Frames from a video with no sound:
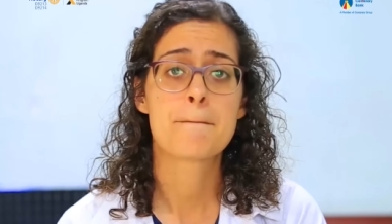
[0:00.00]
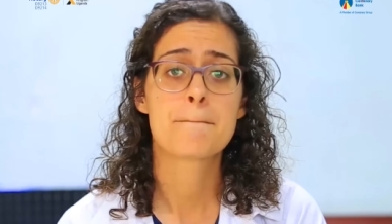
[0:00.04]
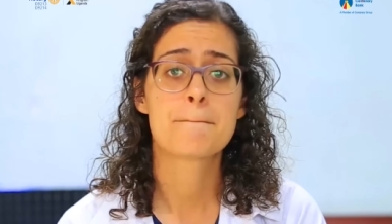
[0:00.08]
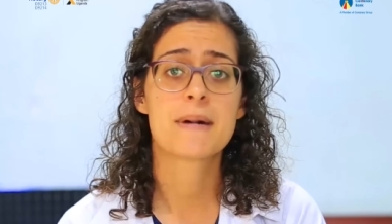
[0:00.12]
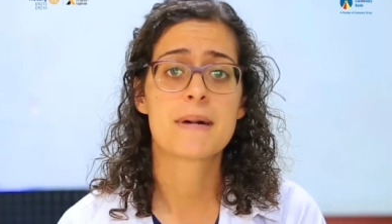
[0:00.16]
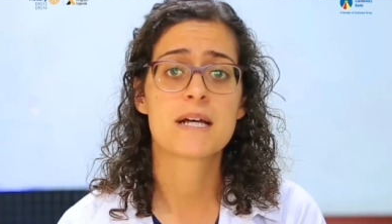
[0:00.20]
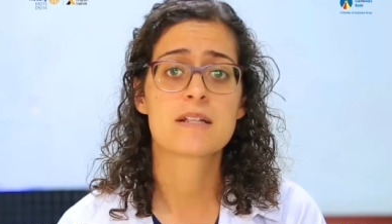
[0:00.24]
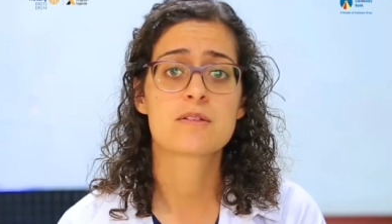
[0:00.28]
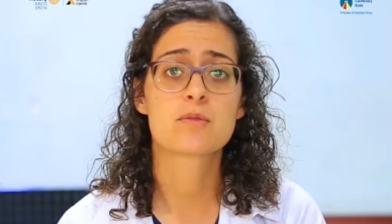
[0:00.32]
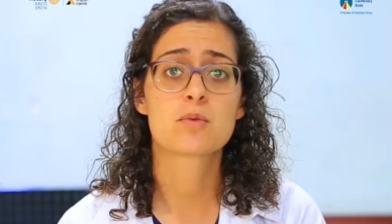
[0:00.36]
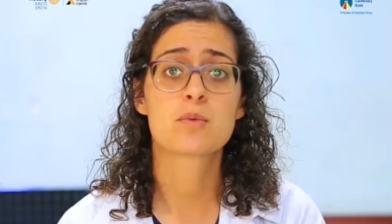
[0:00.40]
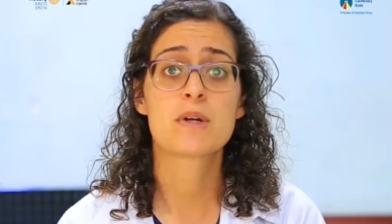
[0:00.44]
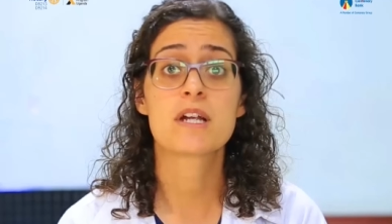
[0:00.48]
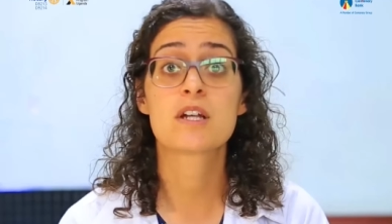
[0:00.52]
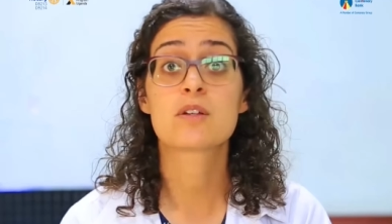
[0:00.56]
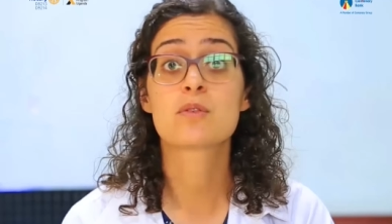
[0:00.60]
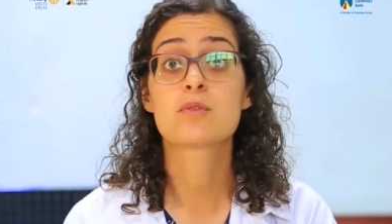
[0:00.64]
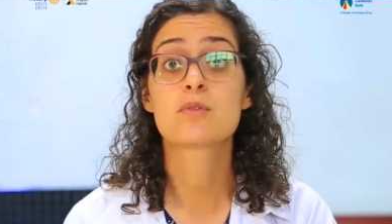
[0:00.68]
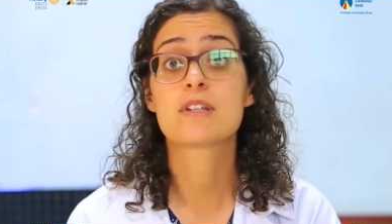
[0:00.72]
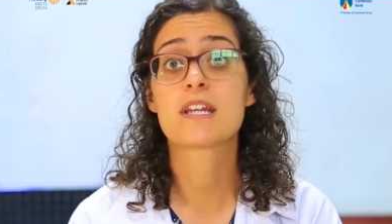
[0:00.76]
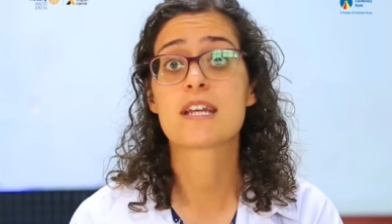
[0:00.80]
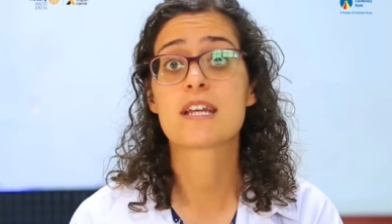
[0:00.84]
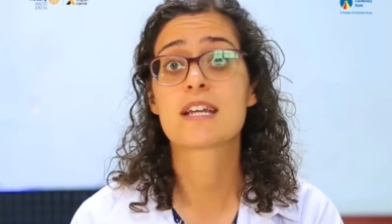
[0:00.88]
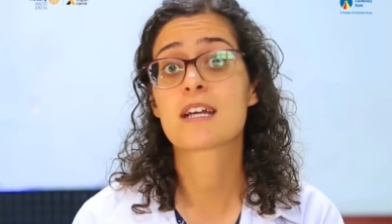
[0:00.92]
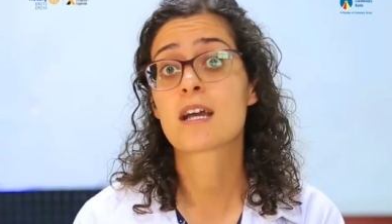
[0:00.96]
But where
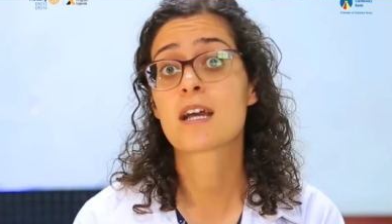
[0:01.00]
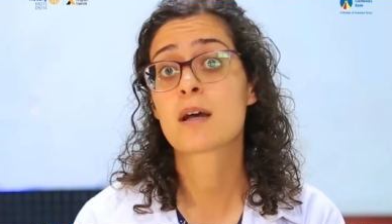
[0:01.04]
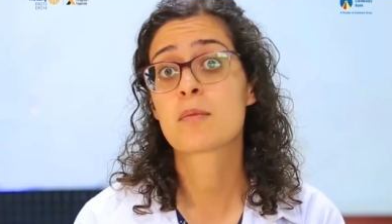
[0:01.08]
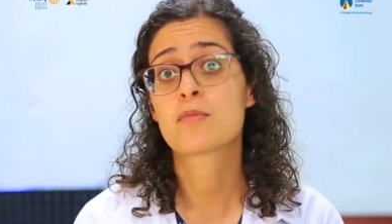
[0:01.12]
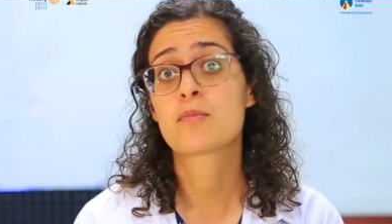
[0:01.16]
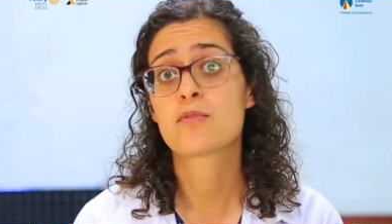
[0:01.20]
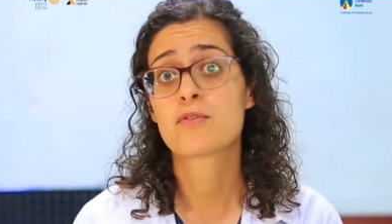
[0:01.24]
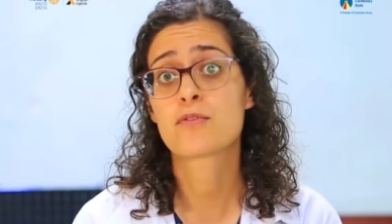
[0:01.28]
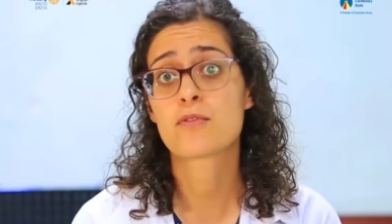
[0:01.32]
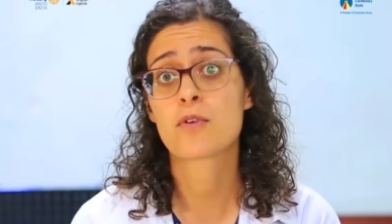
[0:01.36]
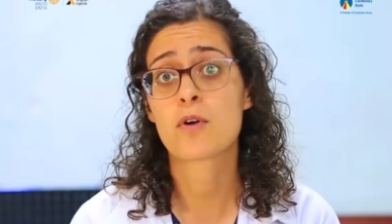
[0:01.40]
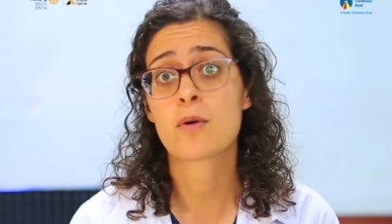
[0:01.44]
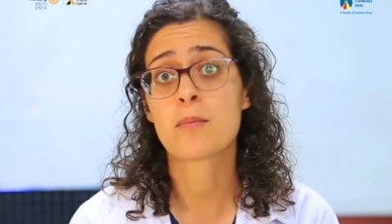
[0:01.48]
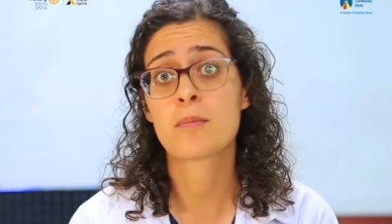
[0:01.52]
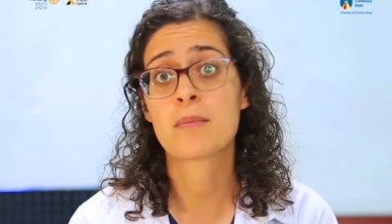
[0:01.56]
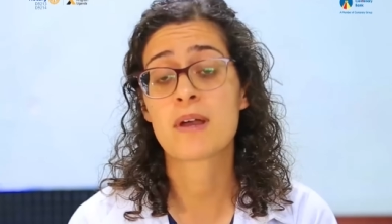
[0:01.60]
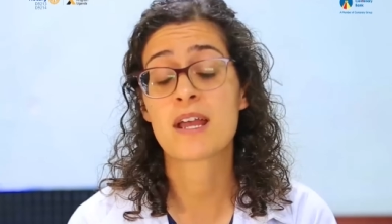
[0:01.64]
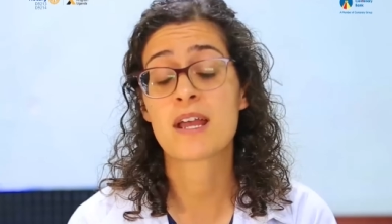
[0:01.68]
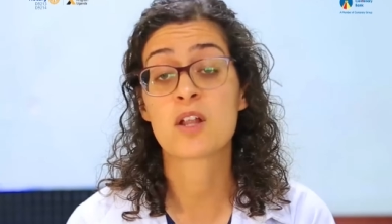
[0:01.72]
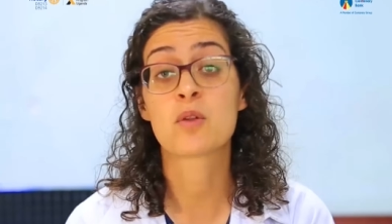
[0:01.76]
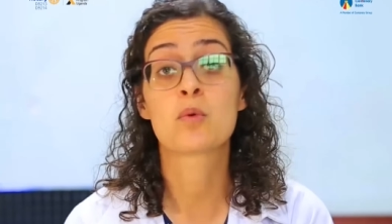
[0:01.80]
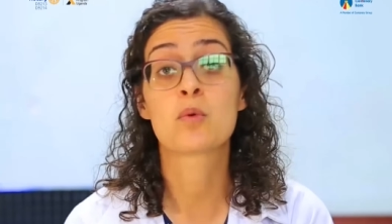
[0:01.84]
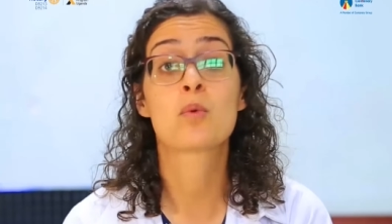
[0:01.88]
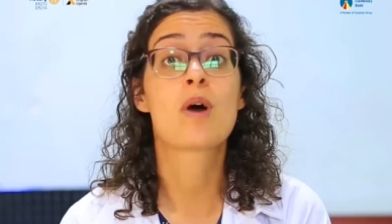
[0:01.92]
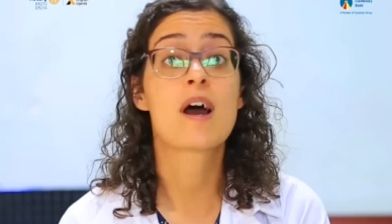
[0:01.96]
do they come from
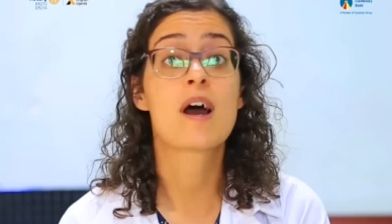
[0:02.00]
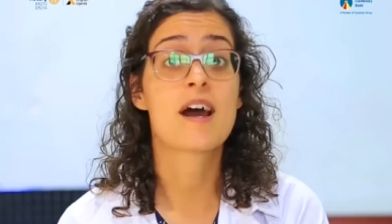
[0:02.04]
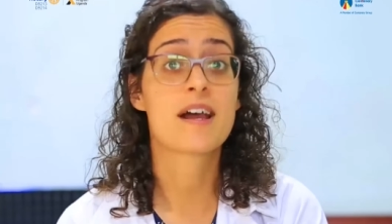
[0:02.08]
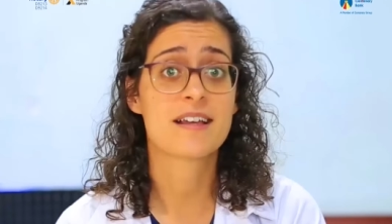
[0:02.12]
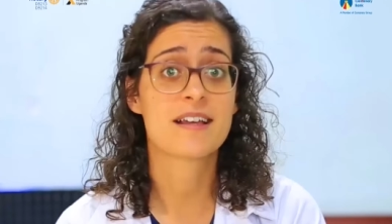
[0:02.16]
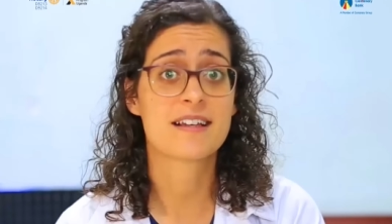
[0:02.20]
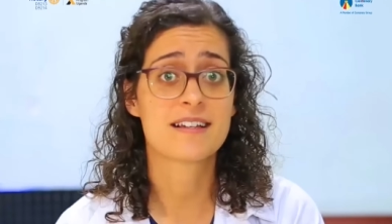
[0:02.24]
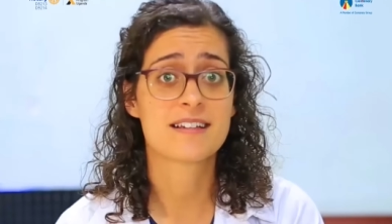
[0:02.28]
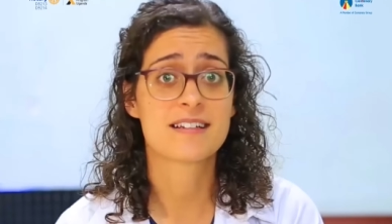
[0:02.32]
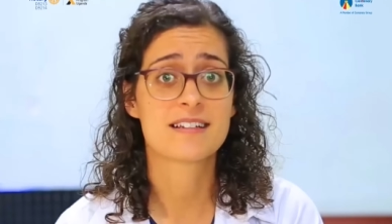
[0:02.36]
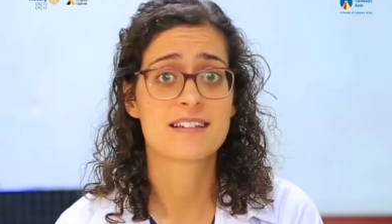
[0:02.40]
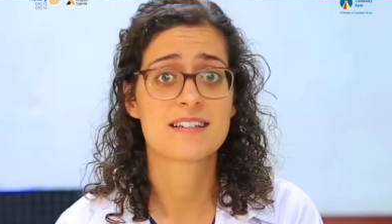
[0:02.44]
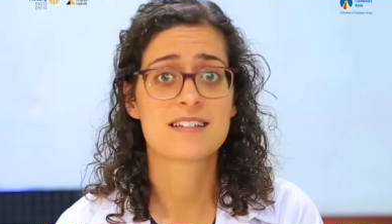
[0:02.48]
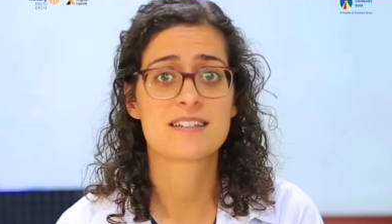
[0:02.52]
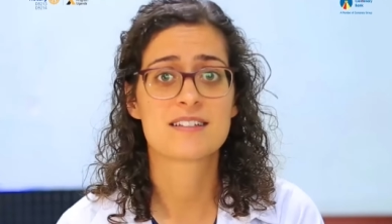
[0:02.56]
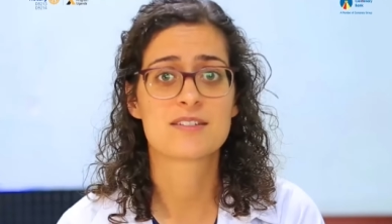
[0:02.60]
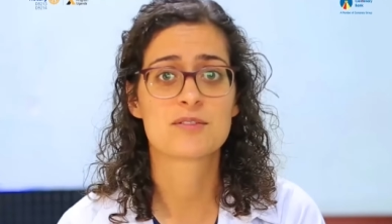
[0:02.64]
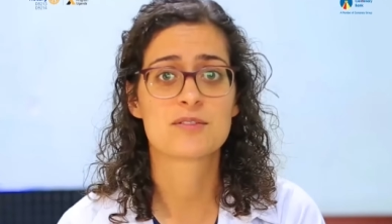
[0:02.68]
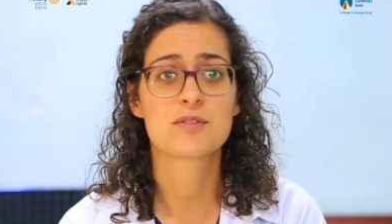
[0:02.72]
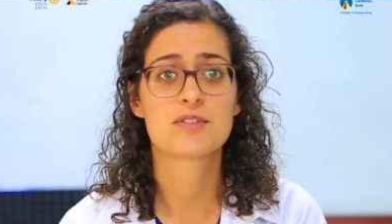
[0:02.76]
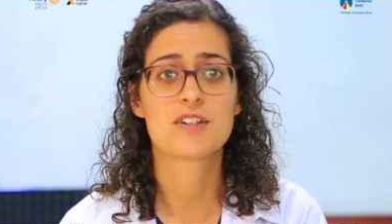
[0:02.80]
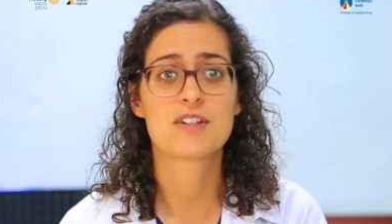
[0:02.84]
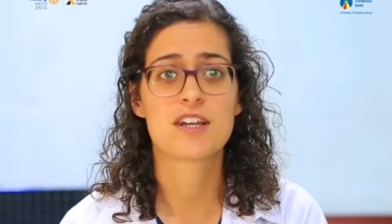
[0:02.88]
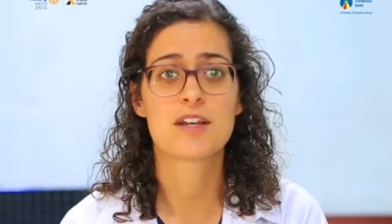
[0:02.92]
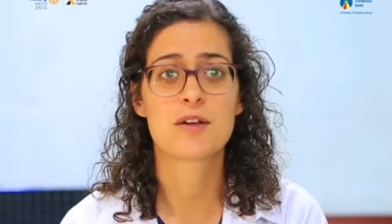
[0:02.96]
and why
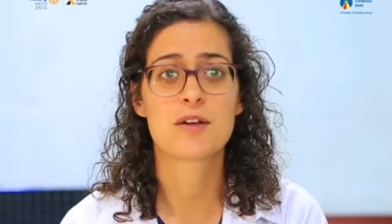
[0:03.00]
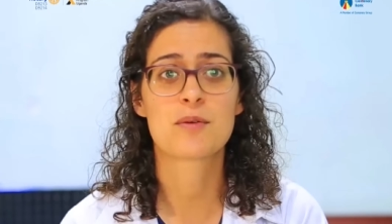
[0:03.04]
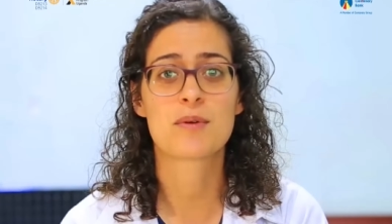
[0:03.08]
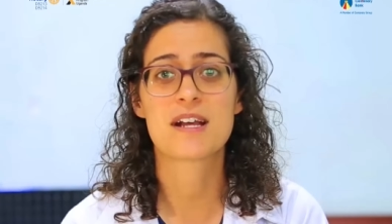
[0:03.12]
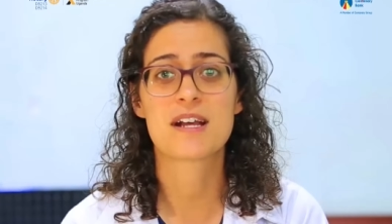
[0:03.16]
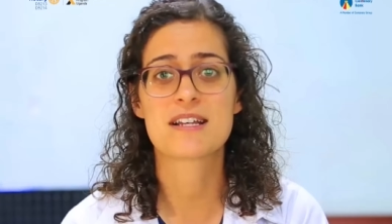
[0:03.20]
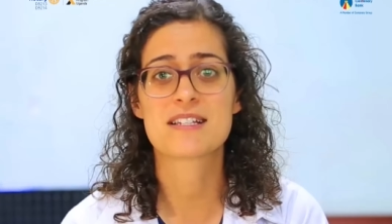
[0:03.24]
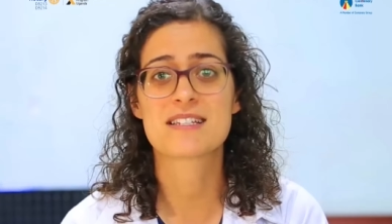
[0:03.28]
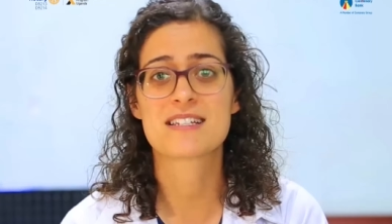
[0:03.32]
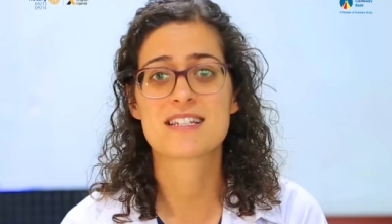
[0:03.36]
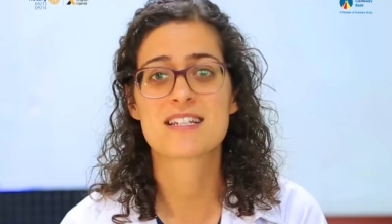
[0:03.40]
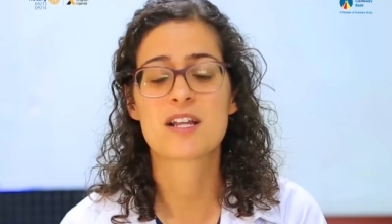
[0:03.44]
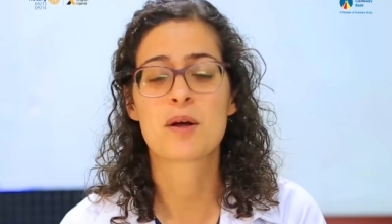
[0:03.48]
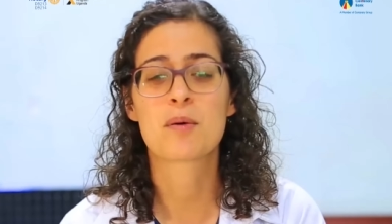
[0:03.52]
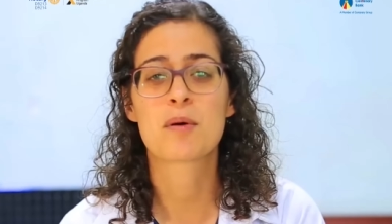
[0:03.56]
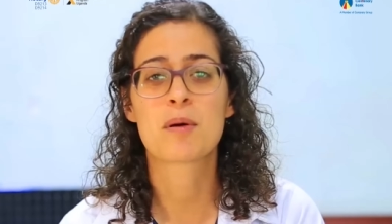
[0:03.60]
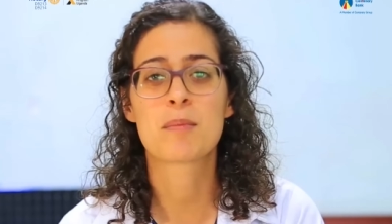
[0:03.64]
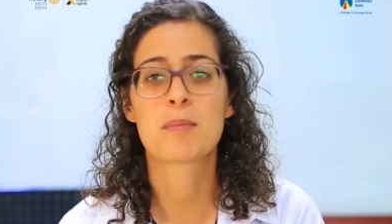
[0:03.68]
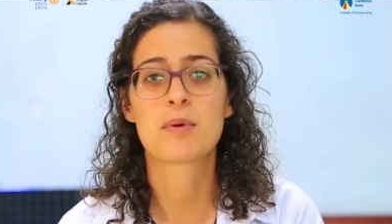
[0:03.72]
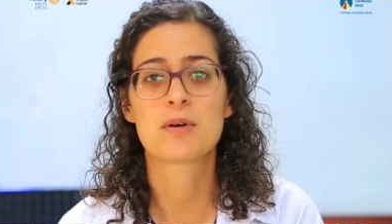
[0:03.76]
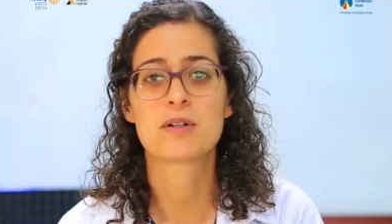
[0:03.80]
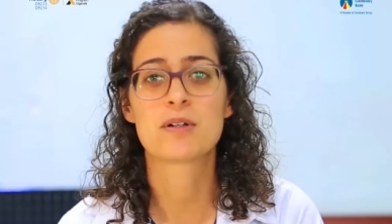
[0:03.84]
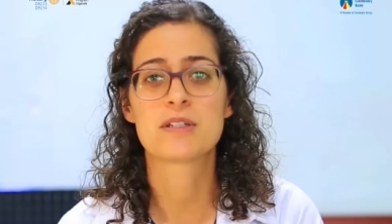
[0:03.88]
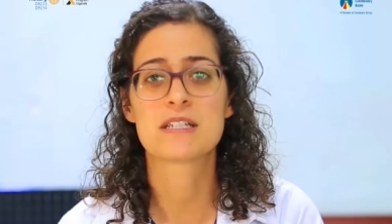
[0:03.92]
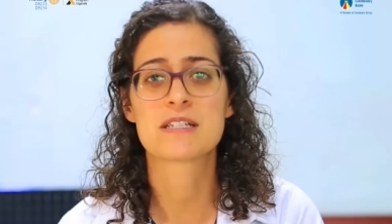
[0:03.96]
do they arise in our
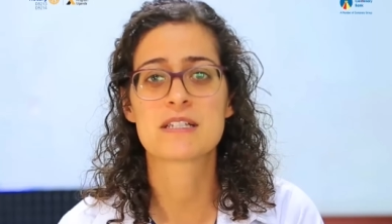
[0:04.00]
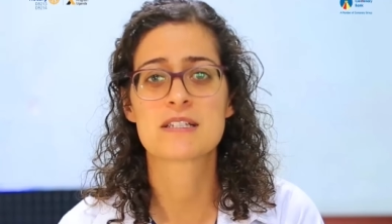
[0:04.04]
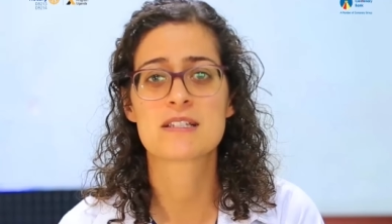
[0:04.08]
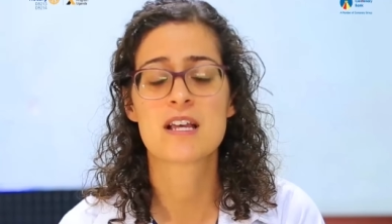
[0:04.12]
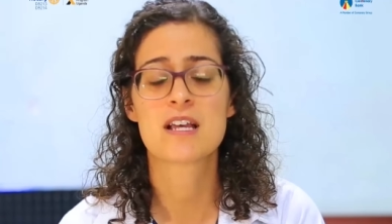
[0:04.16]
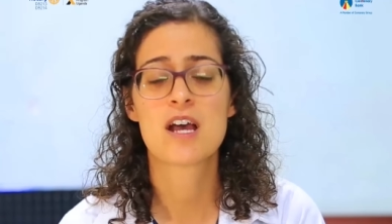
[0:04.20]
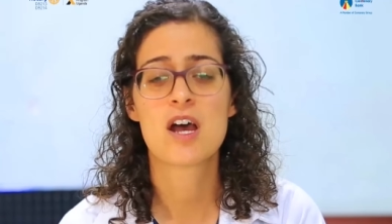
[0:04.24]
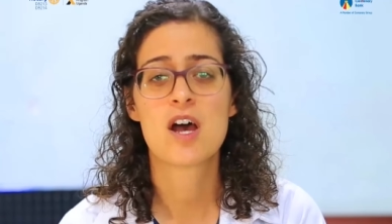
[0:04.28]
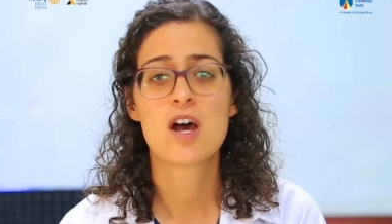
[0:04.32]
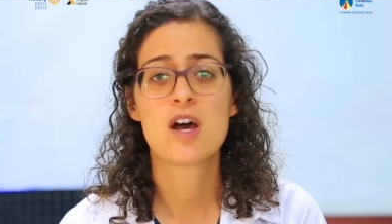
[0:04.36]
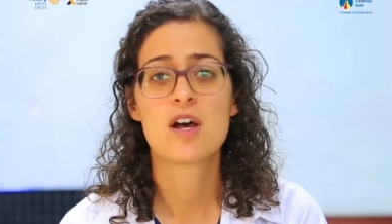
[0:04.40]
bodies?